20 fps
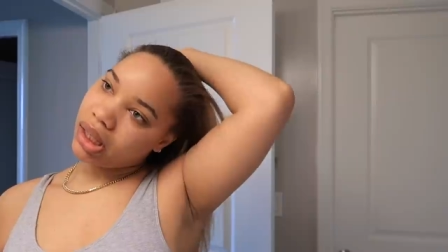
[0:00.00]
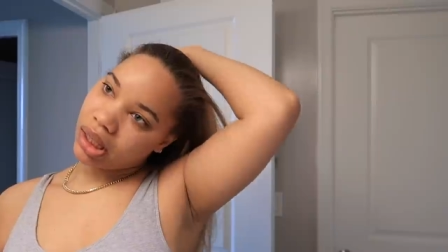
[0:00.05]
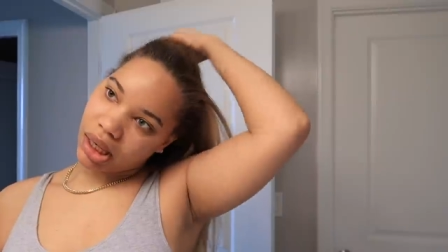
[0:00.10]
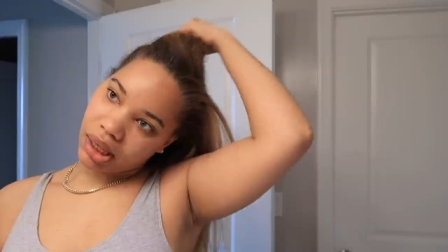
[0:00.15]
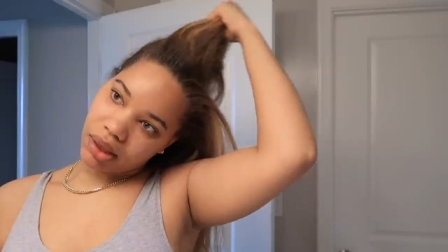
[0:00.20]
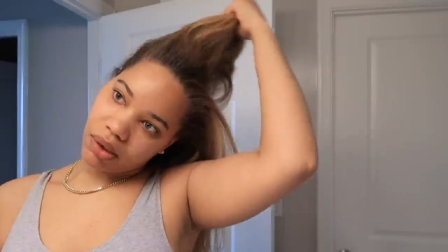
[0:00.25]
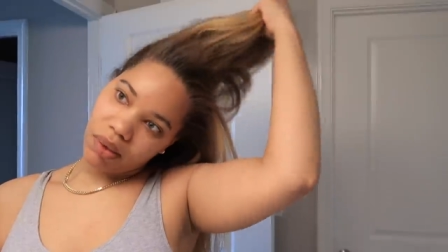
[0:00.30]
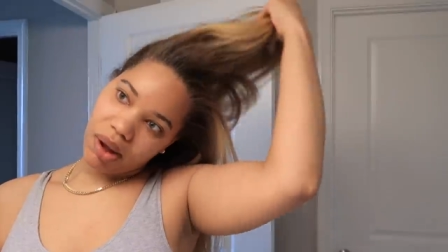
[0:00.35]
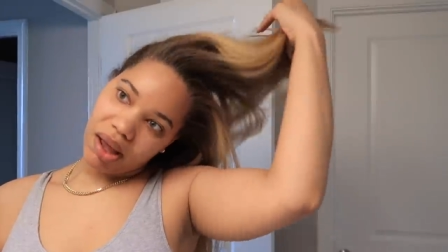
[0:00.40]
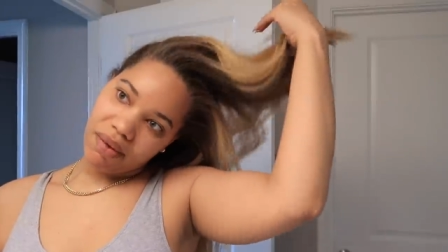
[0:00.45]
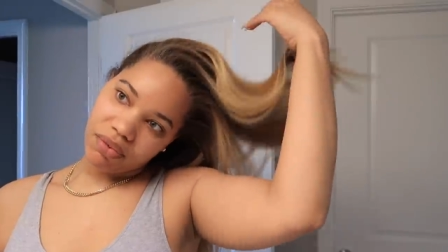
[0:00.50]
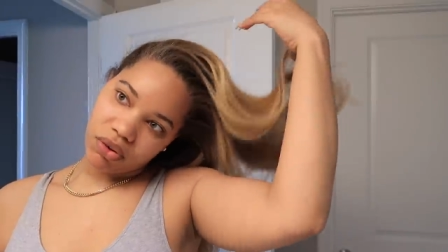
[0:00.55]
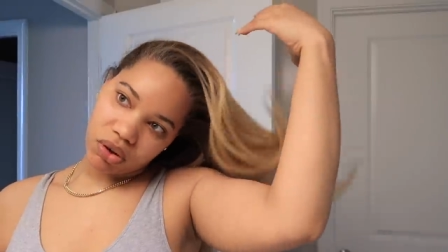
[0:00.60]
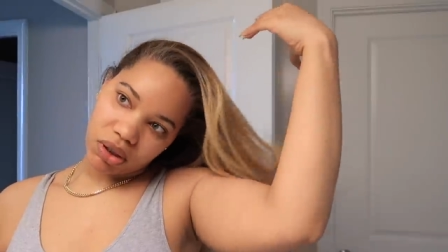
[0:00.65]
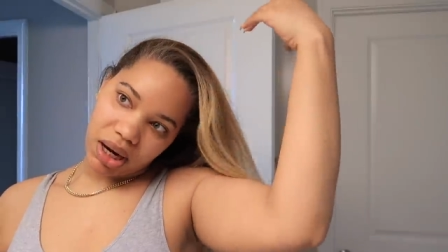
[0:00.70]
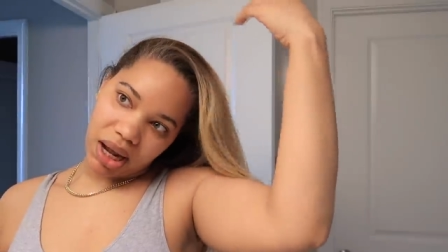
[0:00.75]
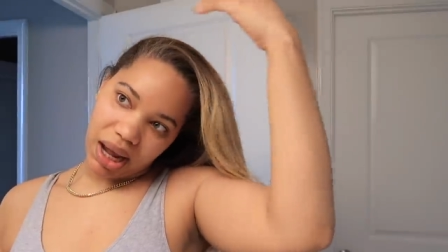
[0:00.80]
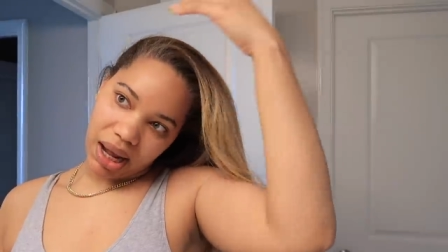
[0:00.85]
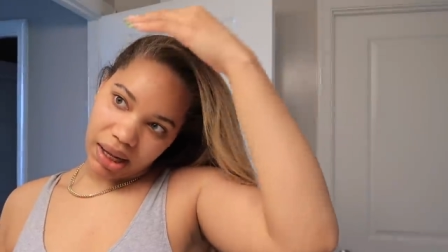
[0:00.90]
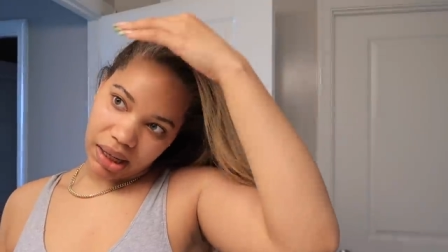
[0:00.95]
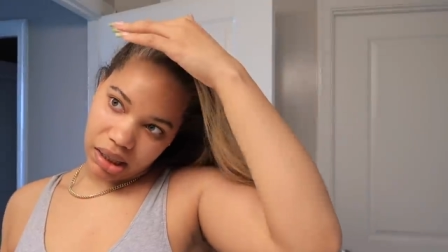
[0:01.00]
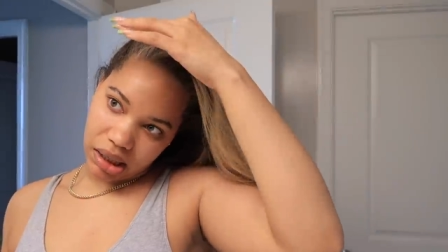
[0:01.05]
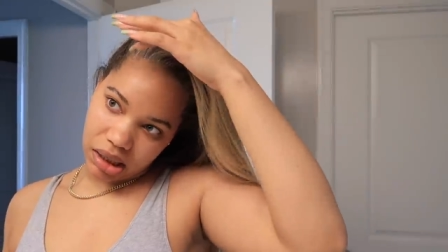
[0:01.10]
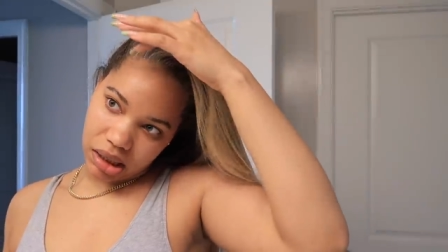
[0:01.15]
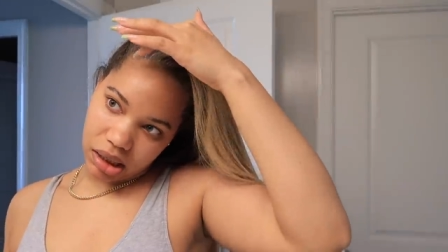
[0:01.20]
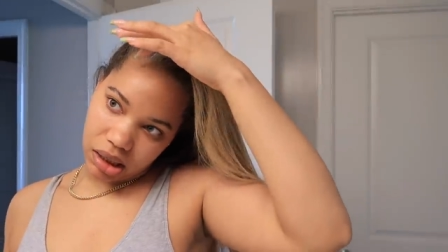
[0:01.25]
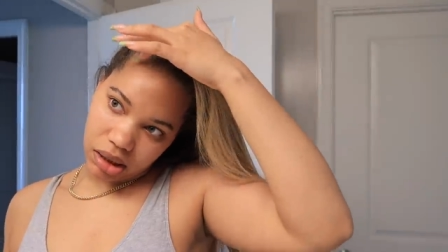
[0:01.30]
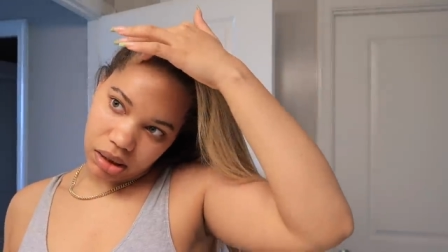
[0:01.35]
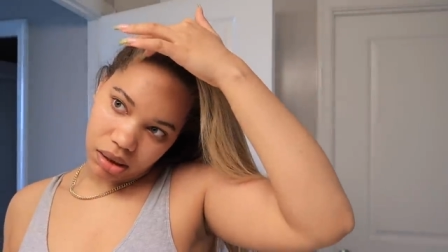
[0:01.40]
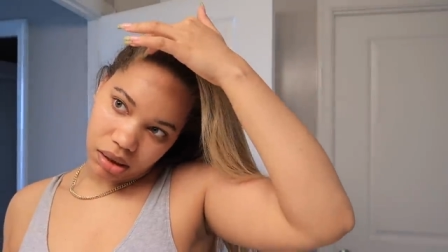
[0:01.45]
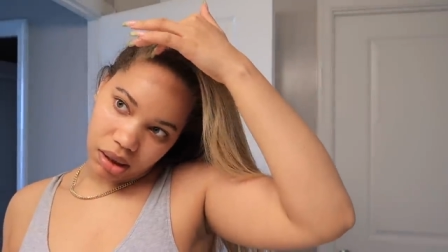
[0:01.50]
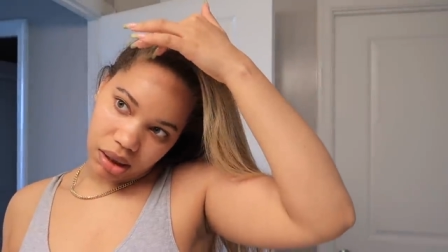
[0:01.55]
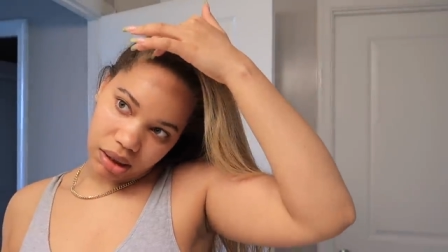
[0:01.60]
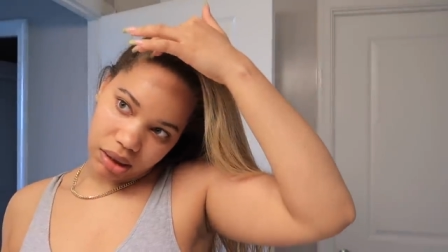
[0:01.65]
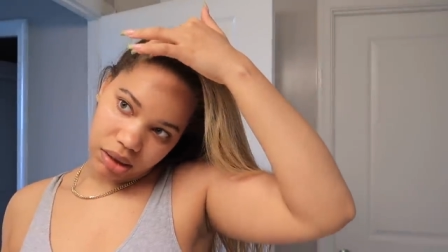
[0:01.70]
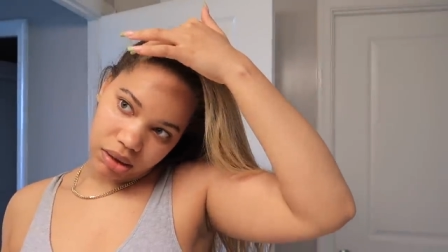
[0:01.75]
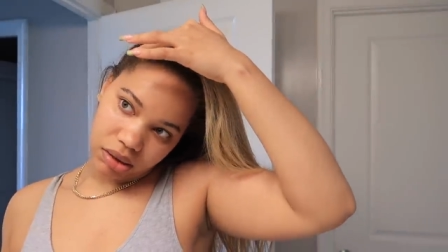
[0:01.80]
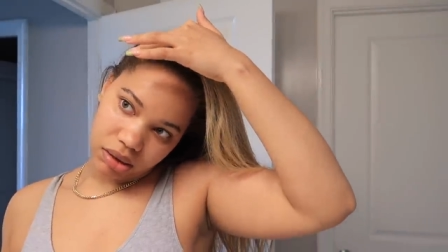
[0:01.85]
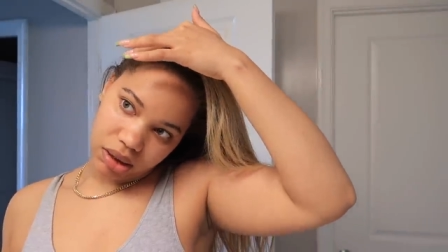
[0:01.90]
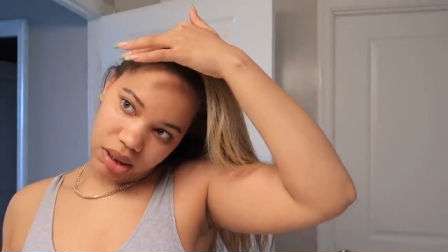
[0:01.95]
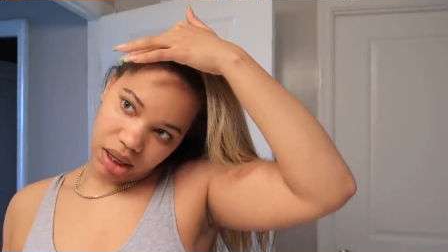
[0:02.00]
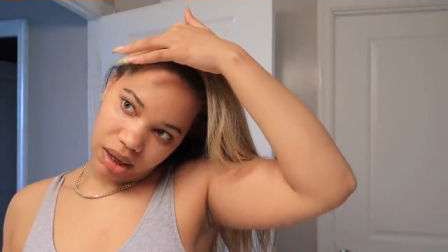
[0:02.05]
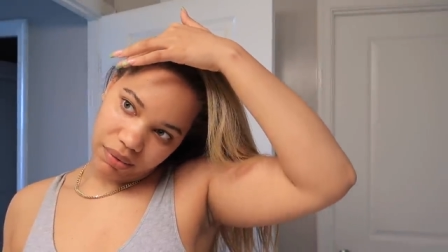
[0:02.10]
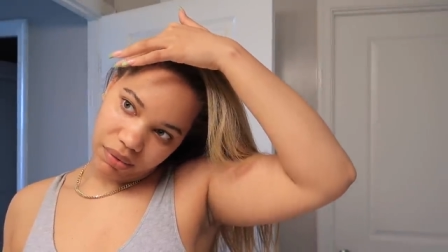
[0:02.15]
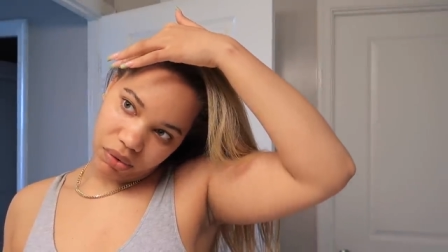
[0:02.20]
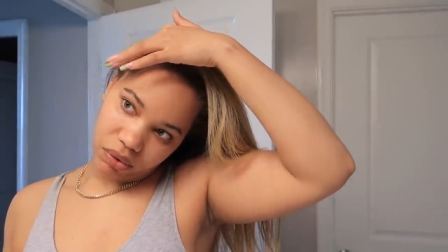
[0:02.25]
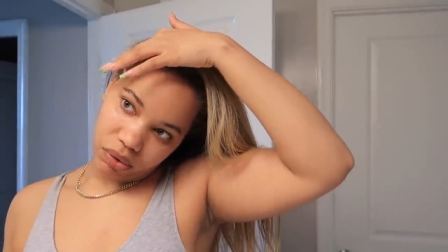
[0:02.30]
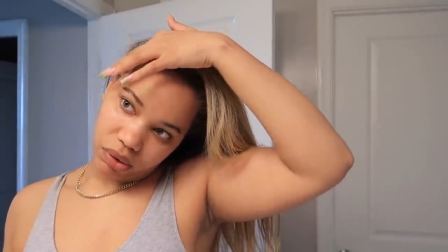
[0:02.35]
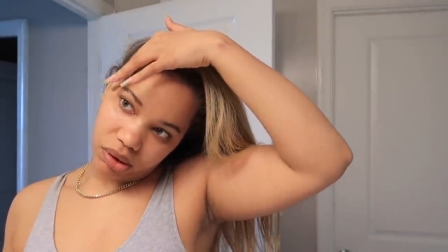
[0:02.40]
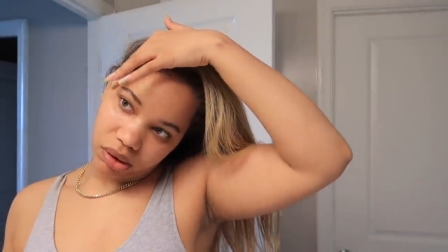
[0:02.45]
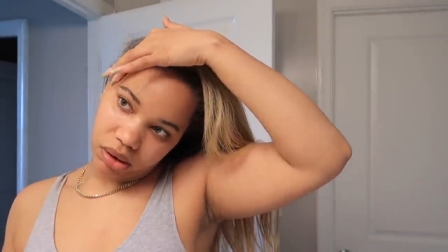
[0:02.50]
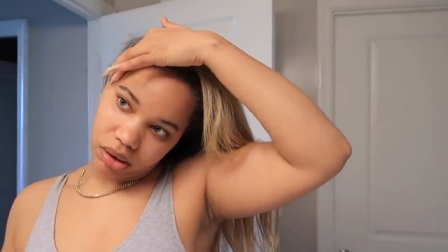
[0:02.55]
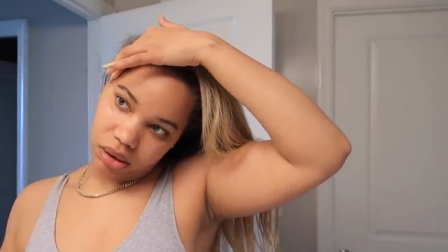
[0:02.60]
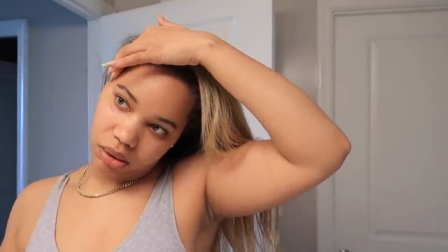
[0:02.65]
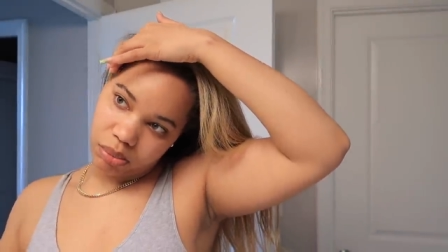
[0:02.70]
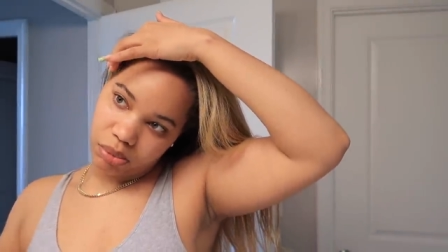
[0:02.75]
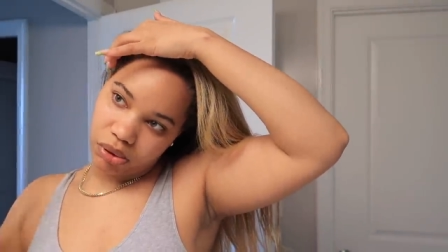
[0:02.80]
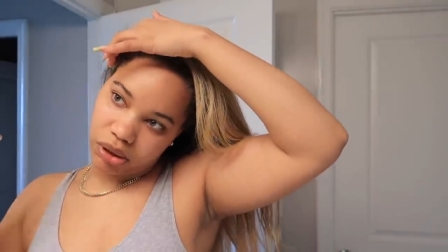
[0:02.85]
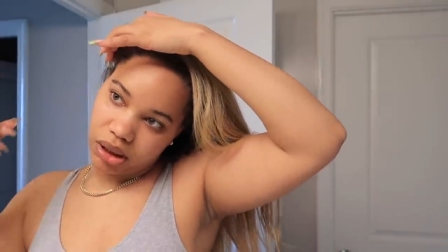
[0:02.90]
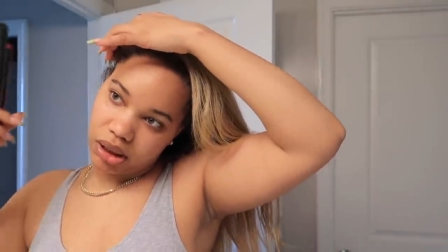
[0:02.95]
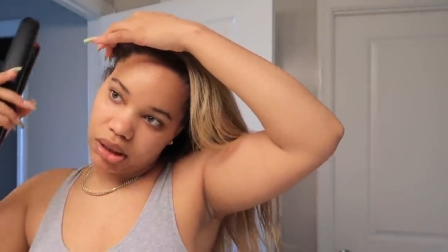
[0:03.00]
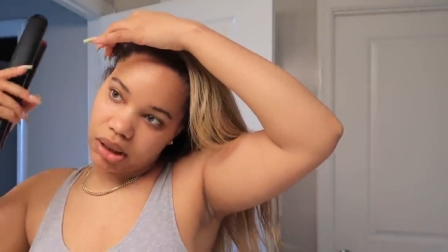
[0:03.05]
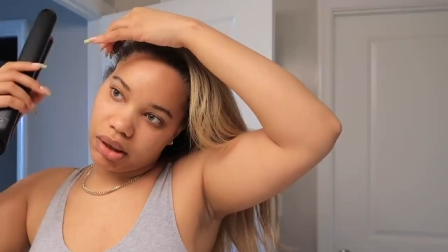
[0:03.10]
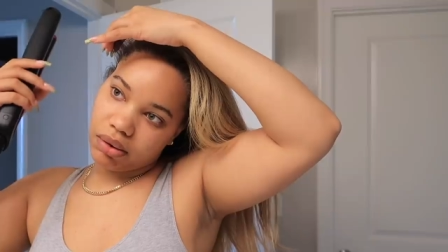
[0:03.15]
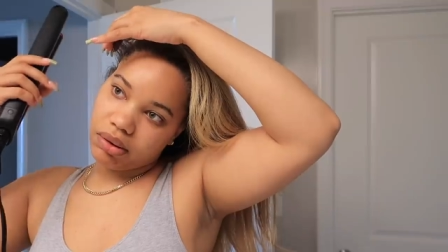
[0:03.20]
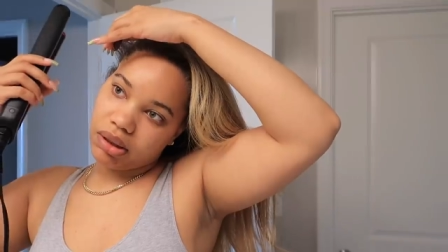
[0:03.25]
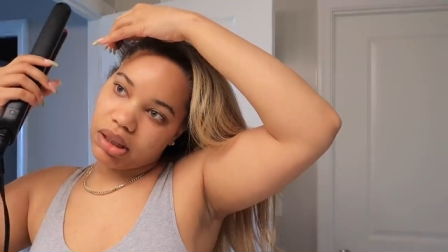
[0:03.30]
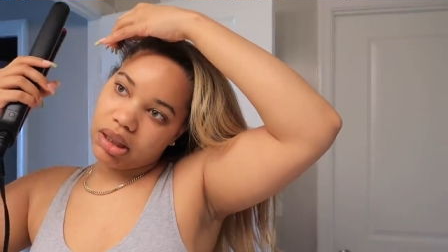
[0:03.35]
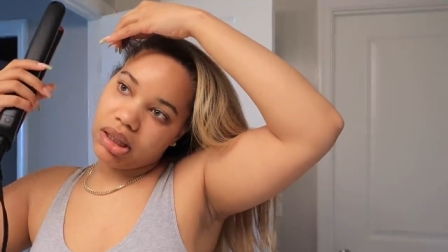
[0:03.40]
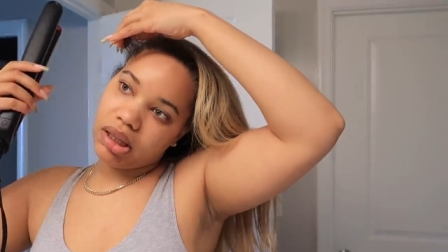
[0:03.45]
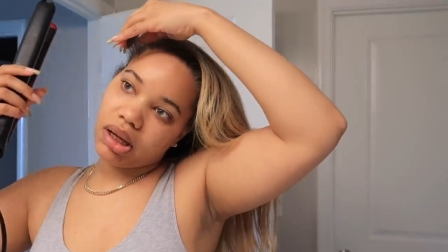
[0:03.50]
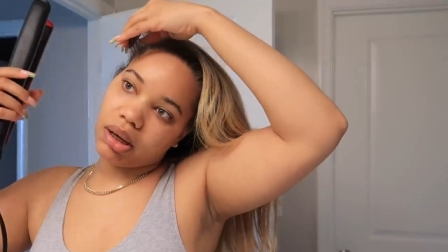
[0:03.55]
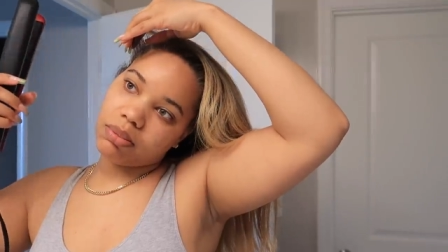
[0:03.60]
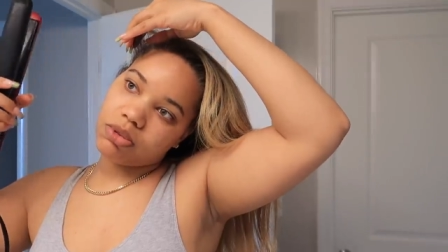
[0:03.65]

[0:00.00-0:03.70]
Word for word: And I don't have it on a high heat either. I literally have it on a pretty low heat.